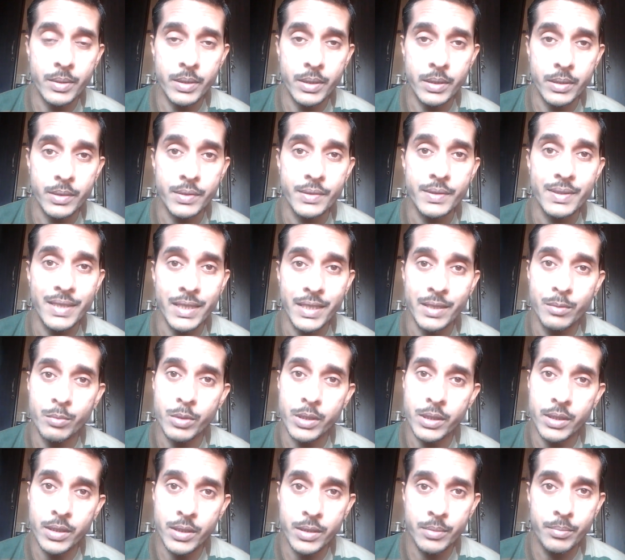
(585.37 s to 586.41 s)
It is said
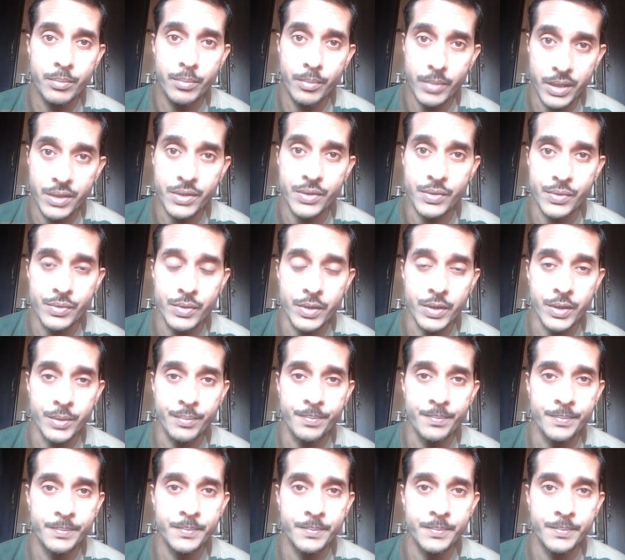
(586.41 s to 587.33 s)
by the ministry.